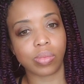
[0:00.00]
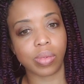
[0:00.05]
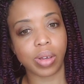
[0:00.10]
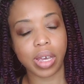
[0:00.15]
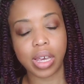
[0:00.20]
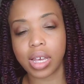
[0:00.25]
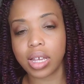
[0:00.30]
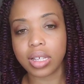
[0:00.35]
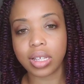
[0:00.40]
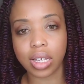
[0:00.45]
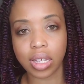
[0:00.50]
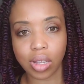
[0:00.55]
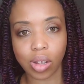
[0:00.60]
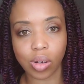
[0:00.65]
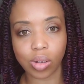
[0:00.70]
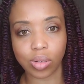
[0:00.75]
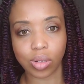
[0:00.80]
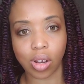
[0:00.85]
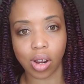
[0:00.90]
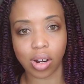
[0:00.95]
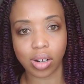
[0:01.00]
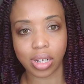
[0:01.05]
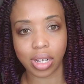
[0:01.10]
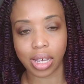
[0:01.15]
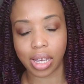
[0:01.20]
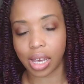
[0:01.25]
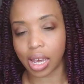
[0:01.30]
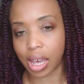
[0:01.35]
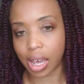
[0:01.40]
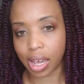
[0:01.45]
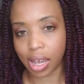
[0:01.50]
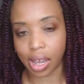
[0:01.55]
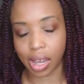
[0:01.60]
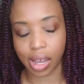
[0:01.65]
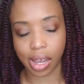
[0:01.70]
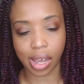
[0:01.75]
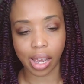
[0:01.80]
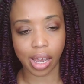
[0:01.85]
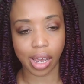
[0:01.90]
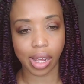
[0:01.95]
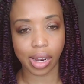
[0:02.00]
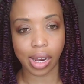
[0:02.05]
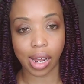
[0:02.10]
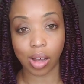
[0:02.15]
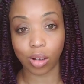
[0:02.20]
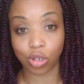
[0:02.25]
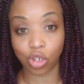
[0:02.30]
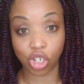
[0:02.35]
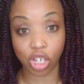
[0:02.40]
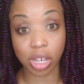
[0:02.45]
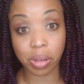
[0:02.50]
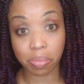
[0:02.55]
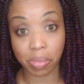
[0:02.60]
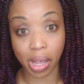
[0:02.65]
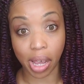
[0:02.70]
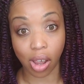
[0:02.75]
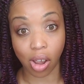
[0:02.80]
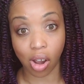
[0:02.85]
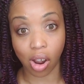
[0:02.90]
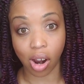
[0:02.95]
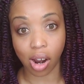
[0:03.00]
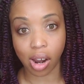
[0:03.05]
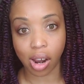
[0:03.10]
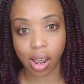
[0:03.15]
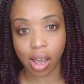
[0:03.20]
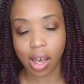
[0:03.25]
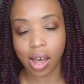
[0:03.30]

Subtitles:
easy those are to get and how cheap they are.